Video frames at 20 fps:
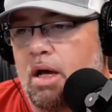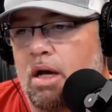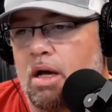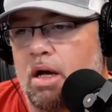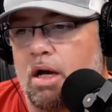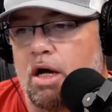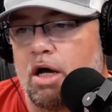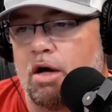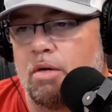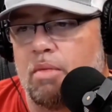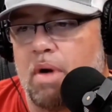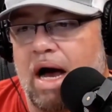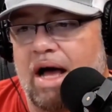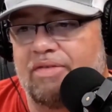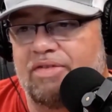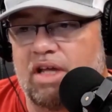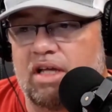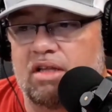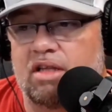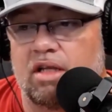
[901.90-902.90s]
Um, I
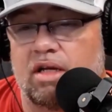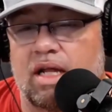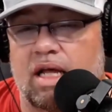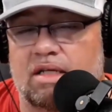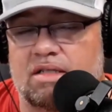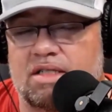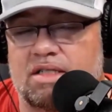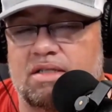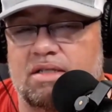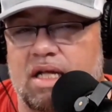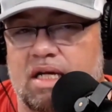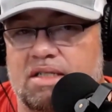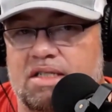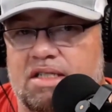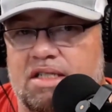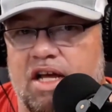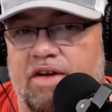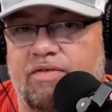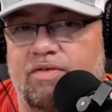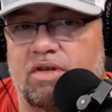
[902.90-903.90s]
think that that's that's
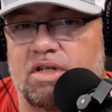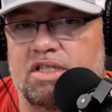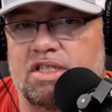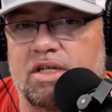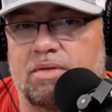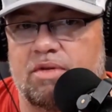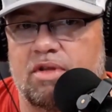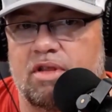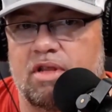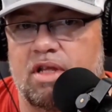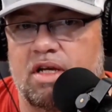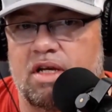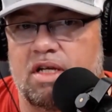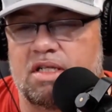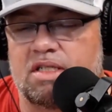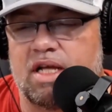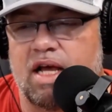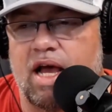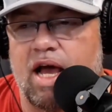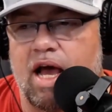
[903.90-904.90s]
definitely something that
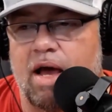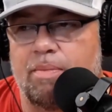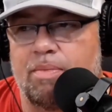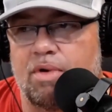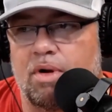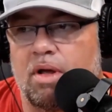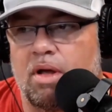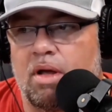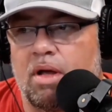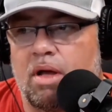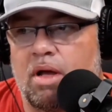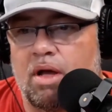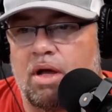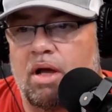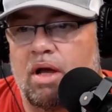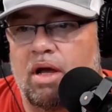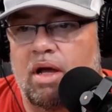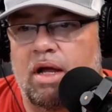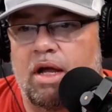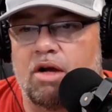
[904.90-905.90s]
needs to happen.
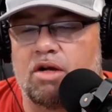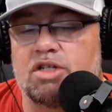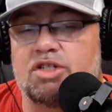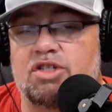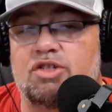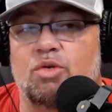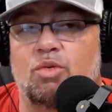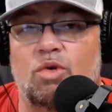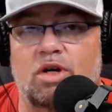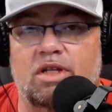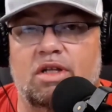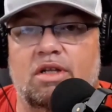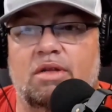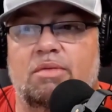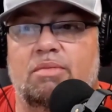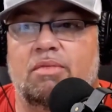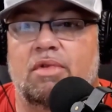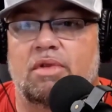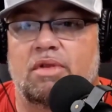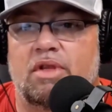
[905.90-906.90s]
Here's the one.
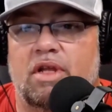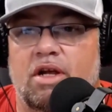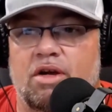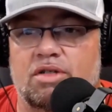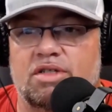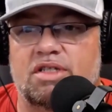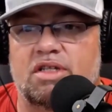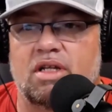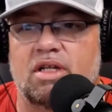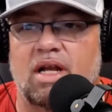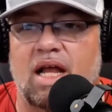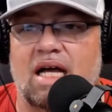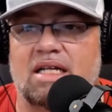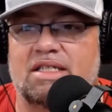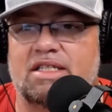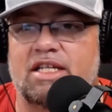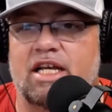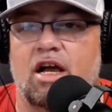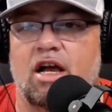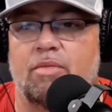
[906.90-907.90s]
Here's the
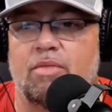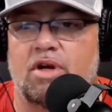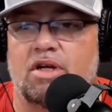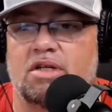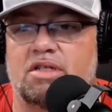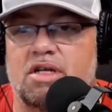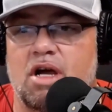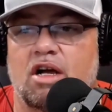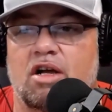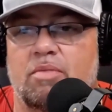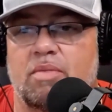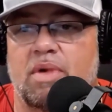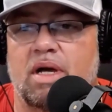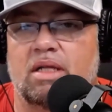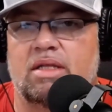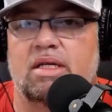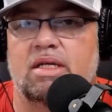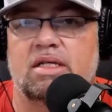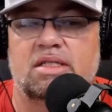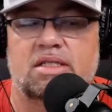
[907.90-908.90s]
last thing I'm going to talk
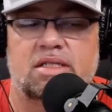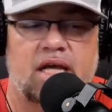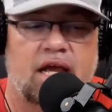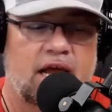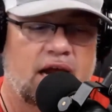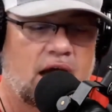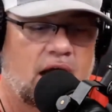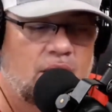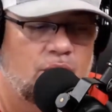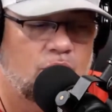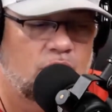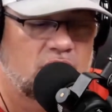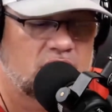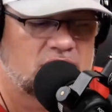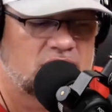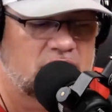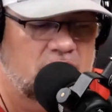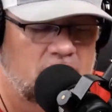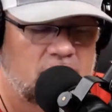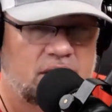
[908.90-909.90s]
about this, and I want to
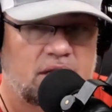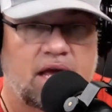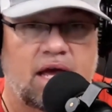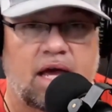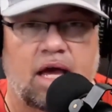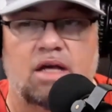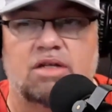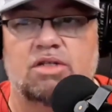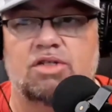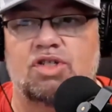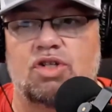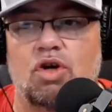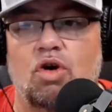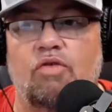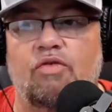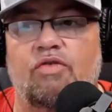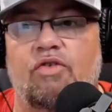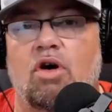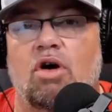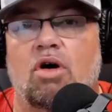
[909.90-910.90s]
say that so
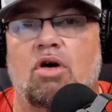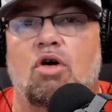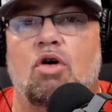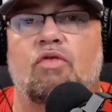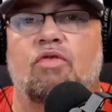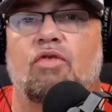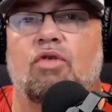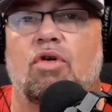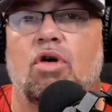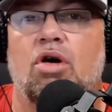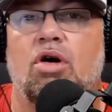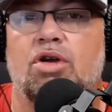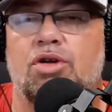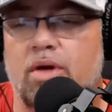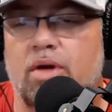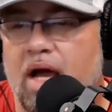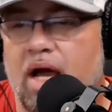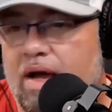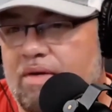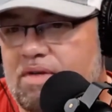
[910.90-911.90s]
far overall,
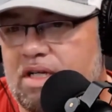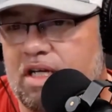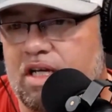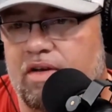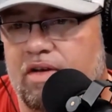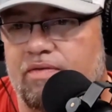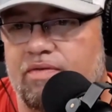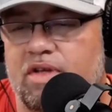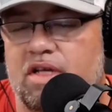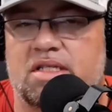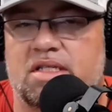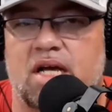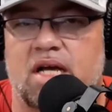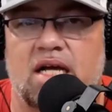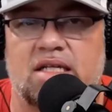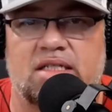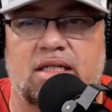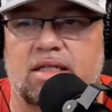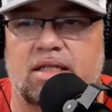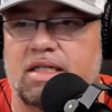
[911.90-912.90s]
you have to give these
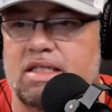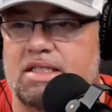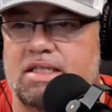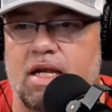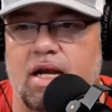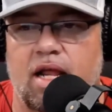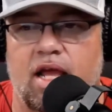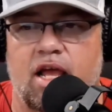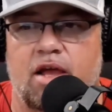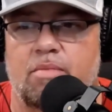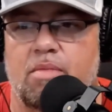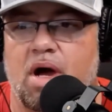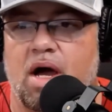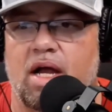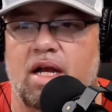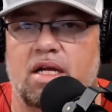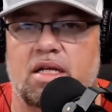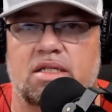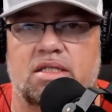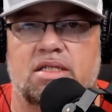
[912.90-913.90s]
guys at least an A
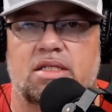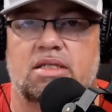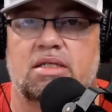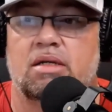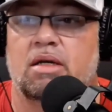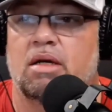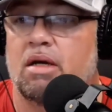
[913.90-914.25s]
minus